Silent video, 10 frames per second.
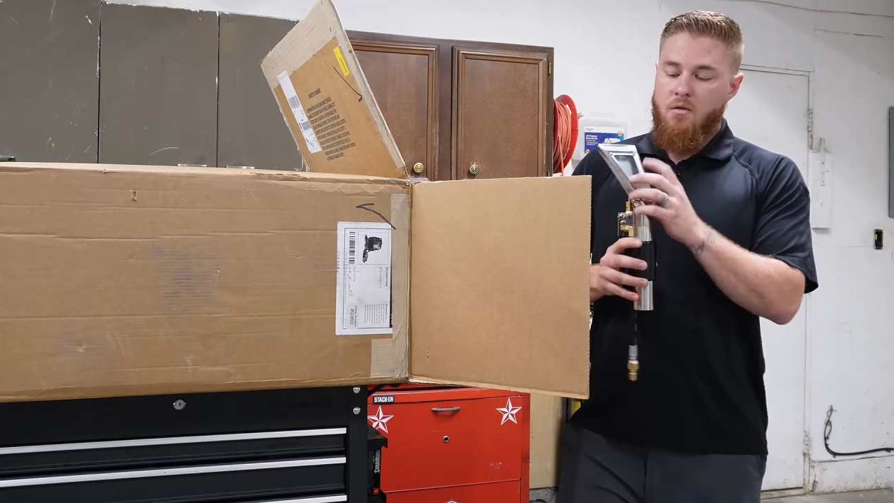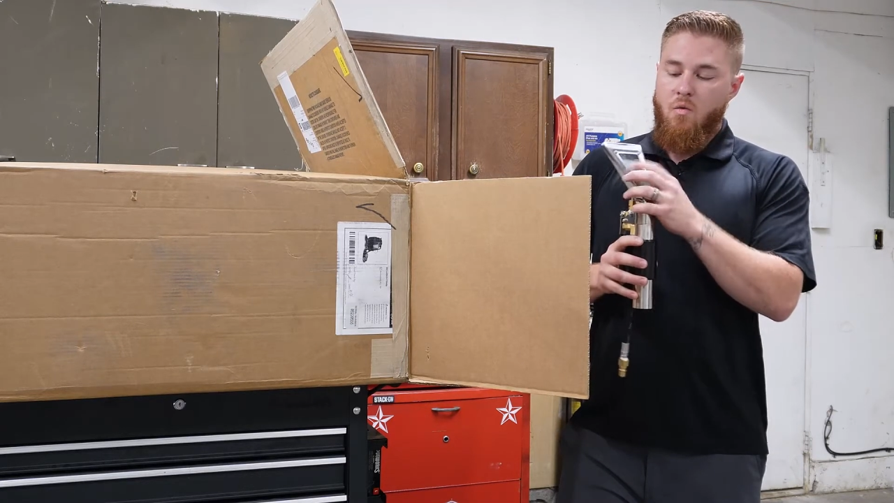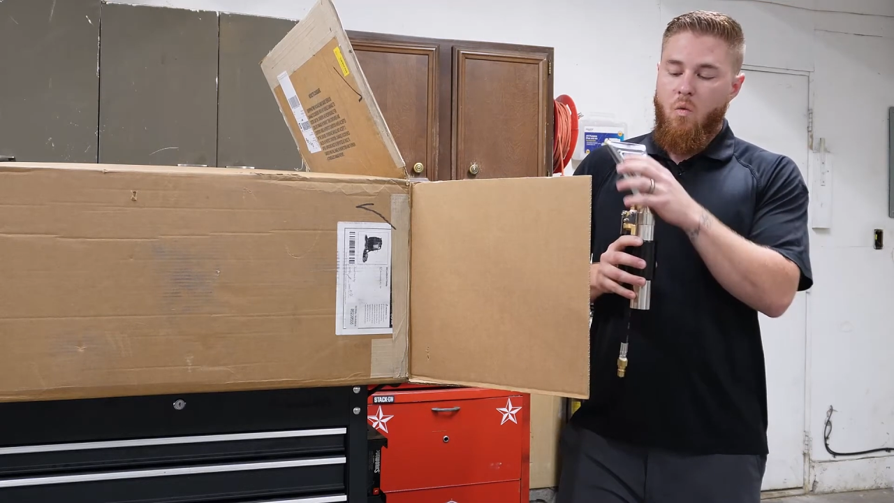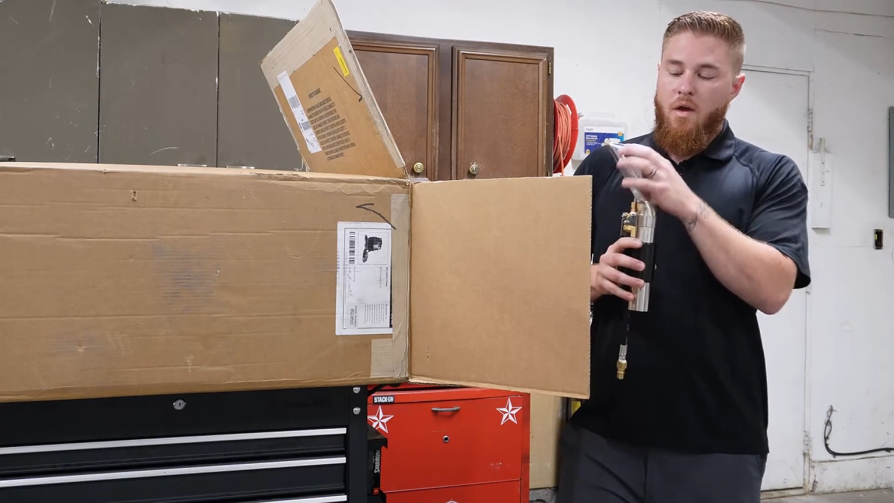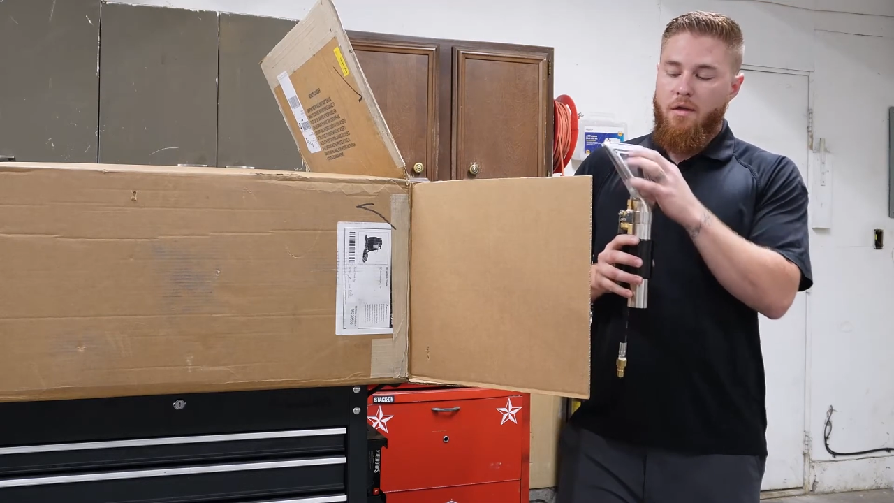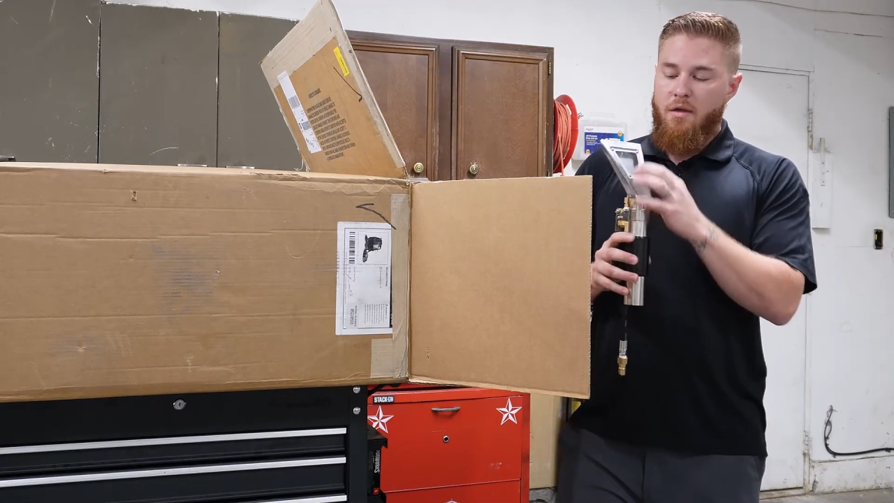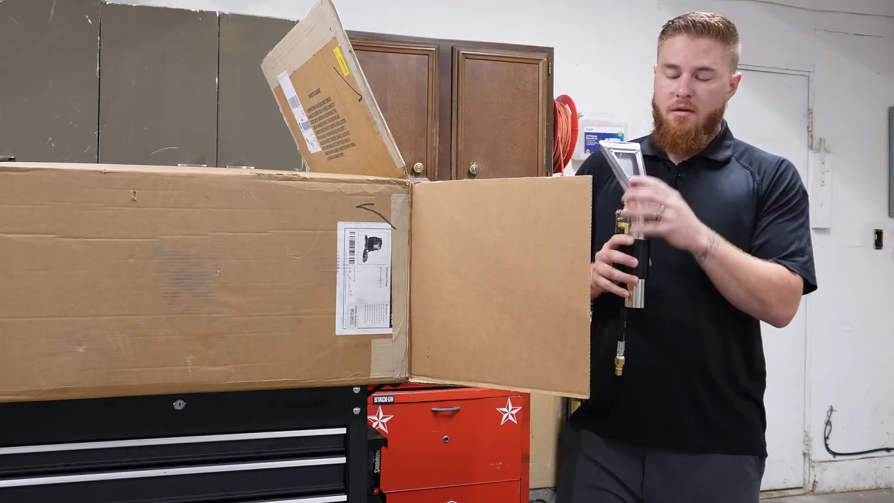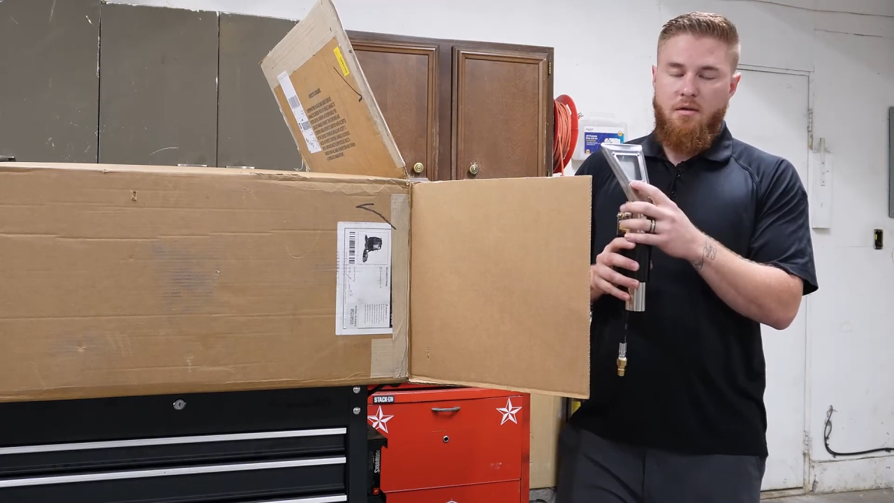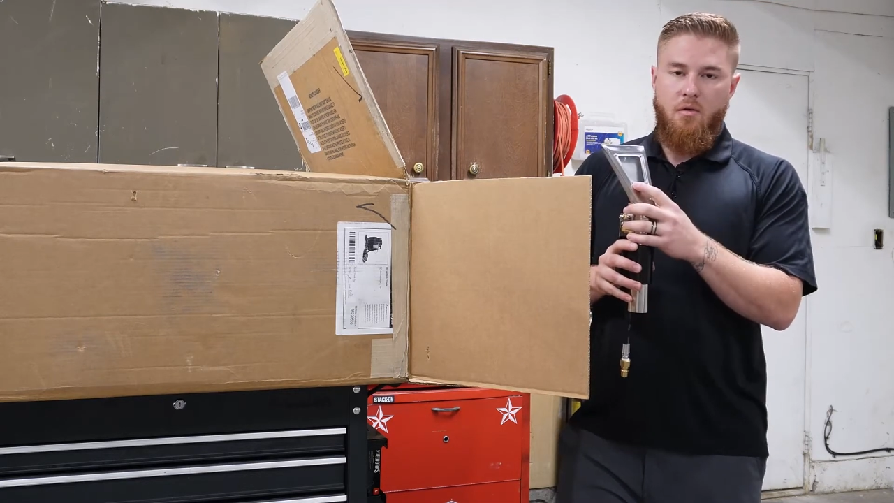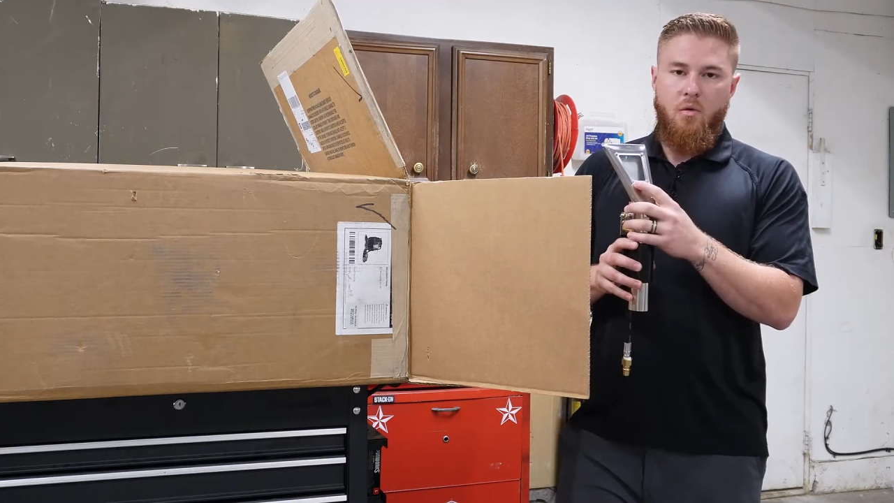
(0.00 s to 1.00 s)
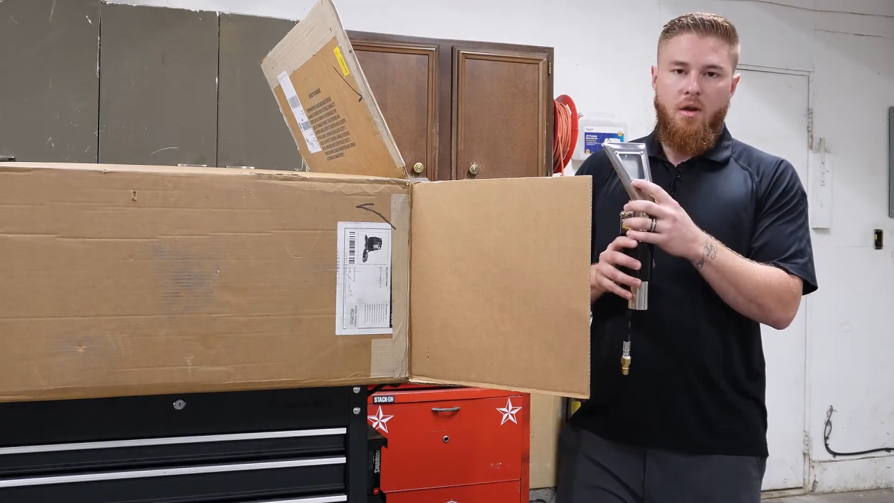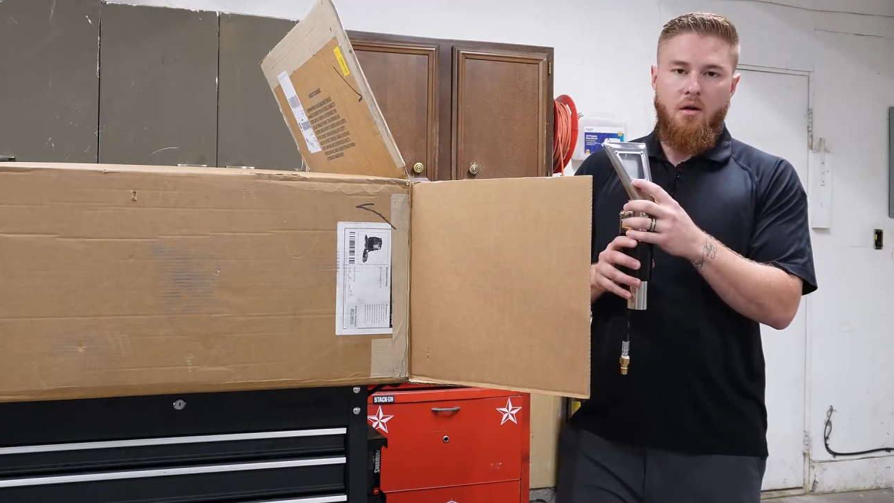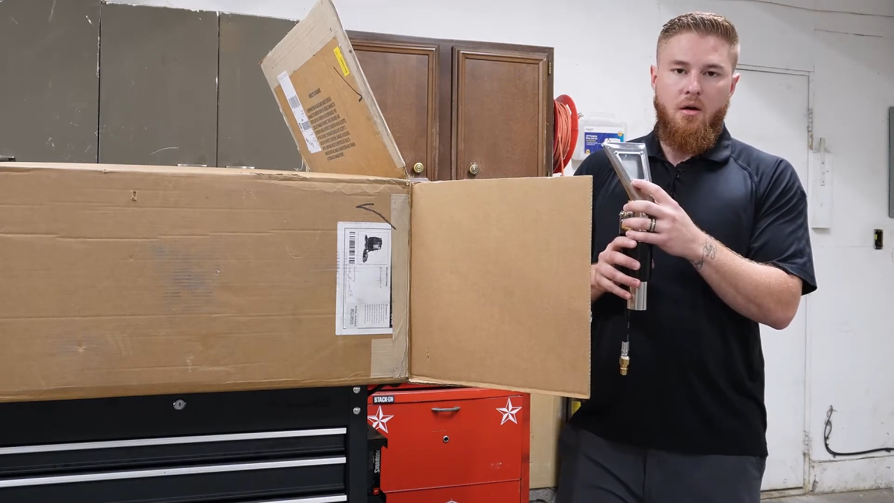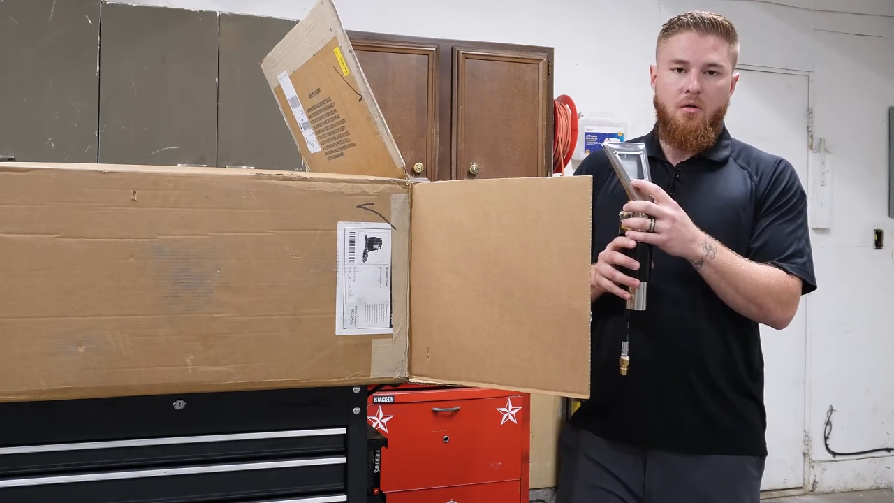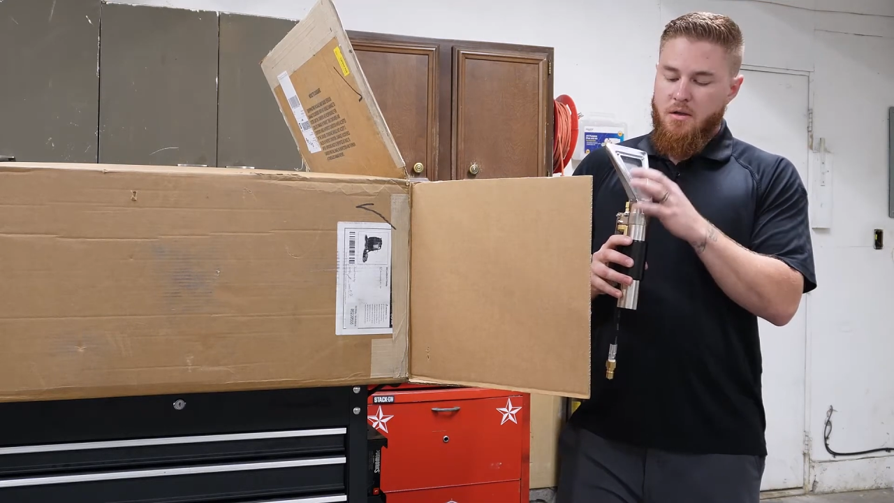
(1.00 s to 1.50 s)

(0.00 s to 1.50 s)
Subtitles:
with the window.